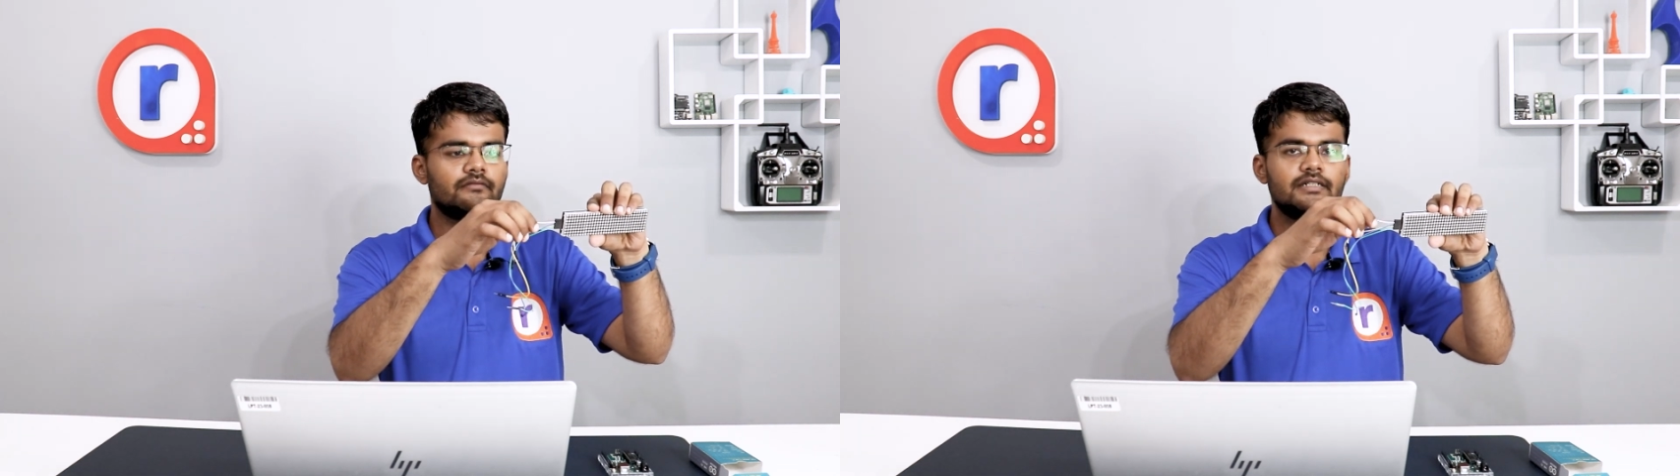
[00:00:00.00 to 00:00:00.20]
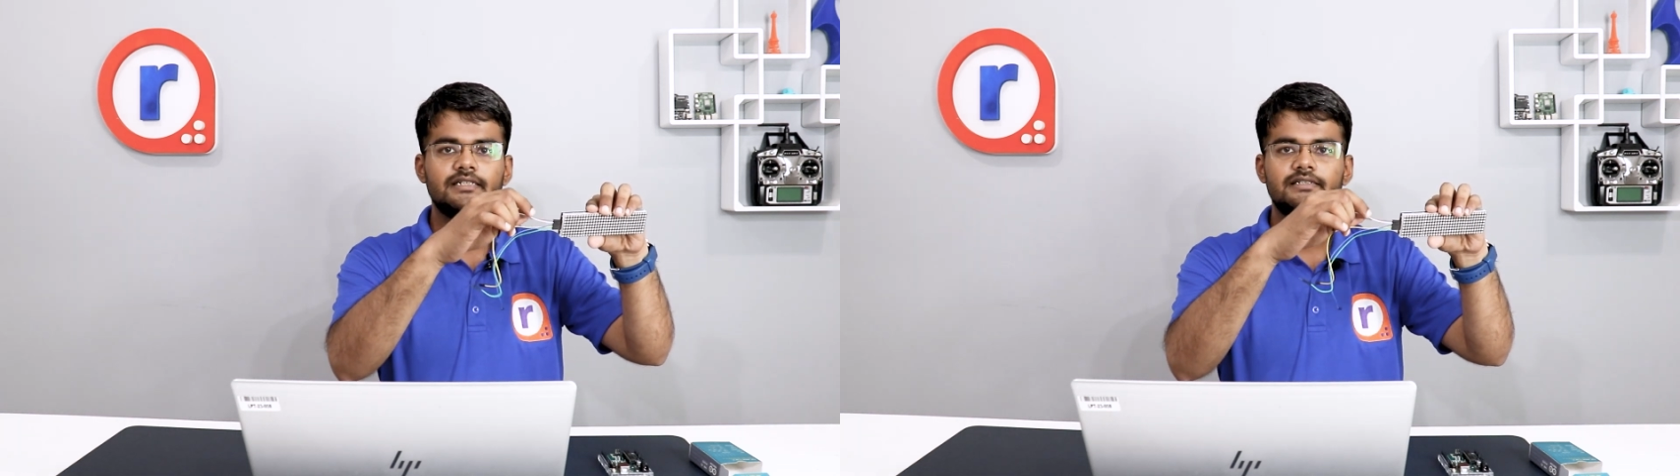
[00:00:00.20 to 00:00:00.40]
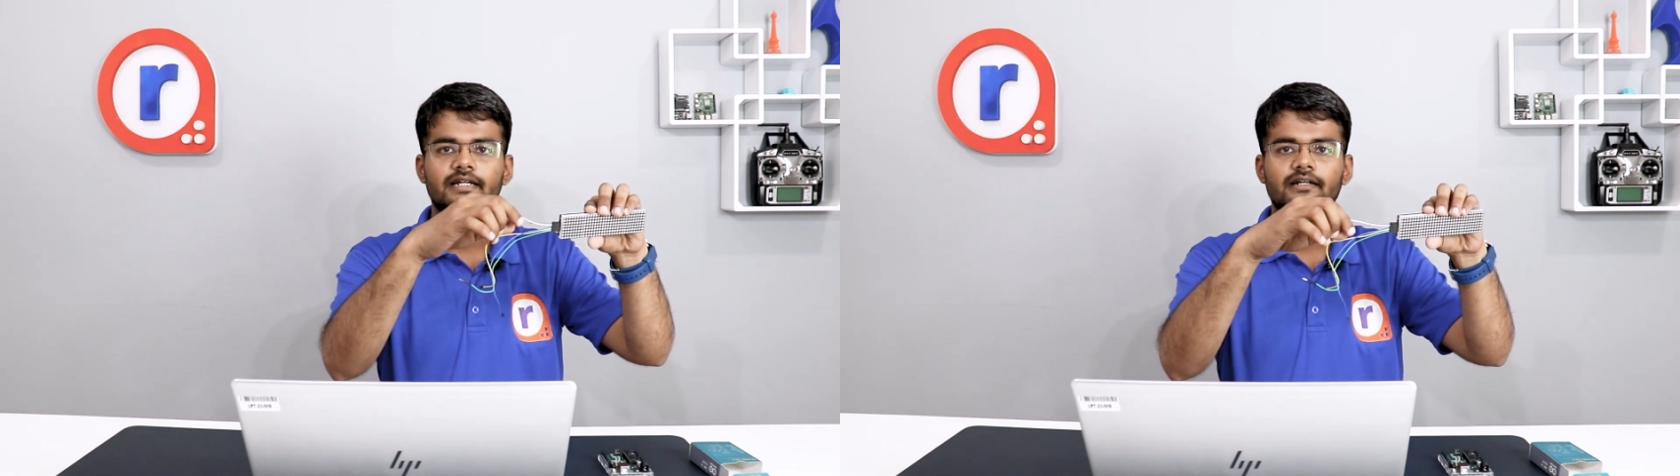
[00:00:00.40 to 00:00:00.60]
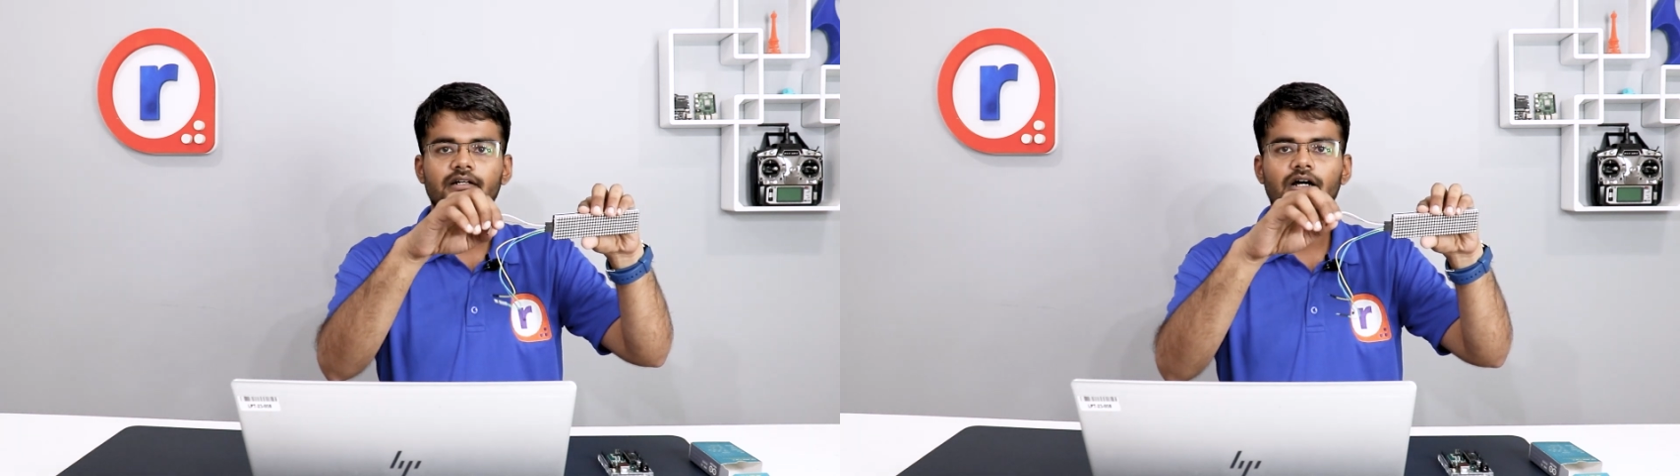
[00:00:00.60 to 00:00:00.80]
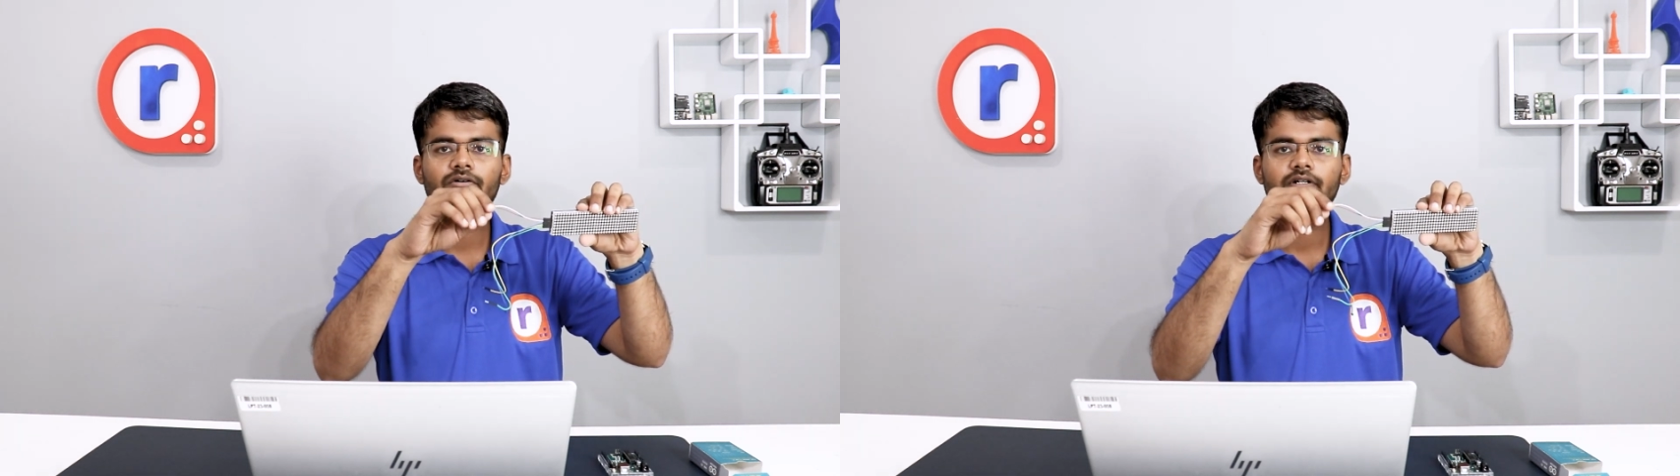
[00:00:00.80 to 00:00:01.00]
VCC and
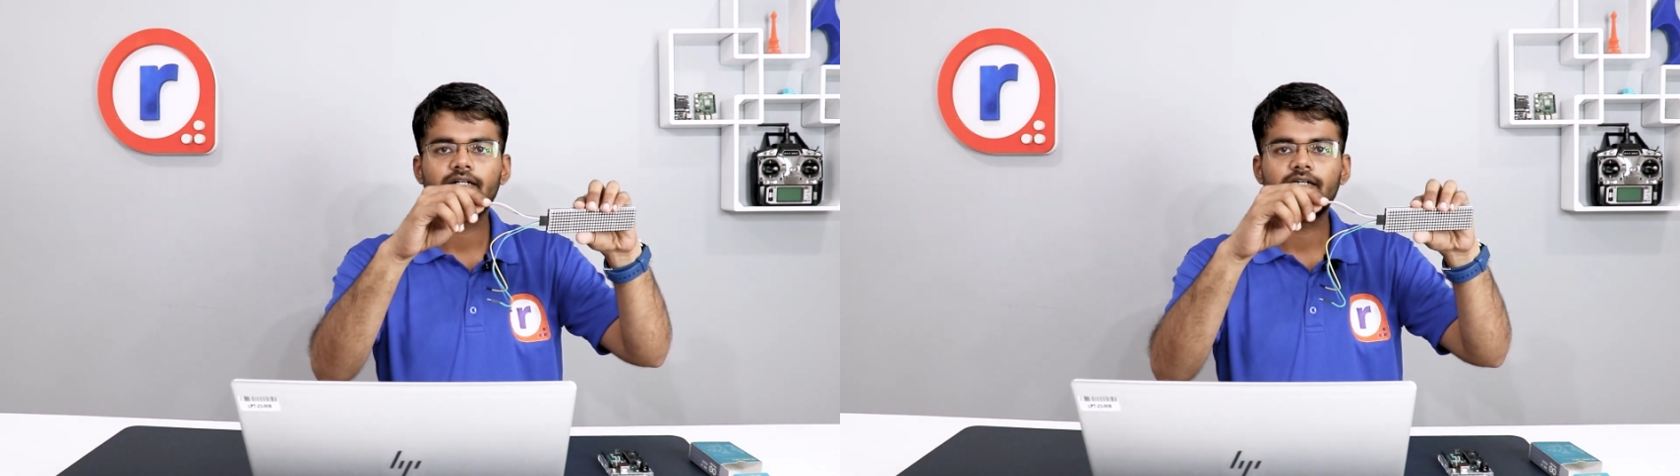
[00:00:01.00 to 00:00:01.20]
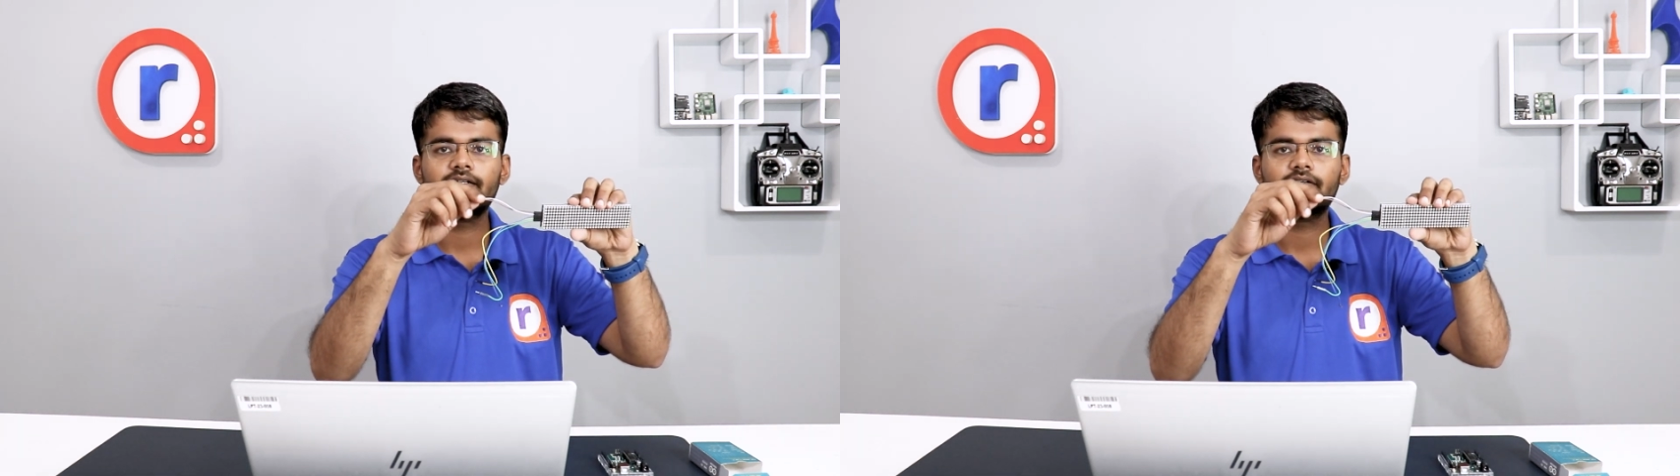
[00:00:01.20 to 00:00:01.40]
ground it